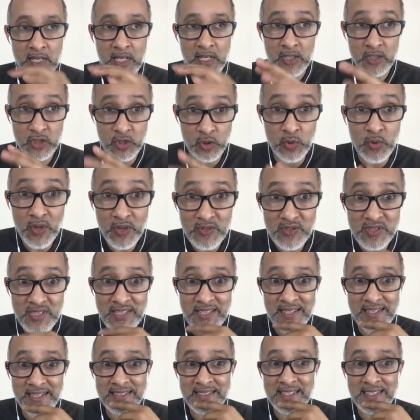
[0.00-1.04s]
Do those
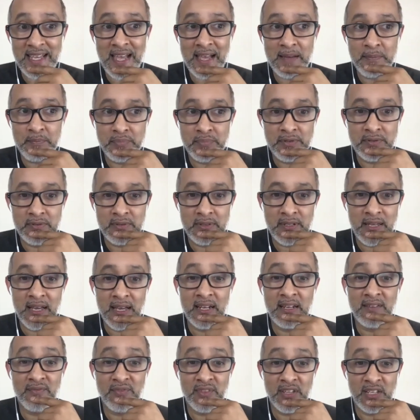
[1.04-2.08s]
things happen? And
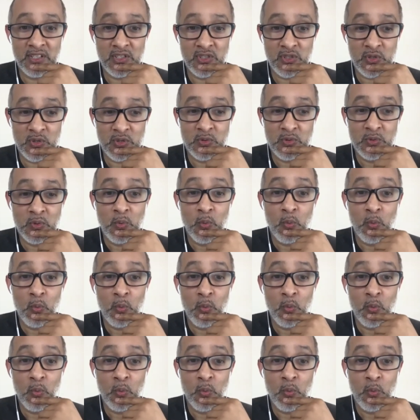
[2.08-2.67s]
if they do,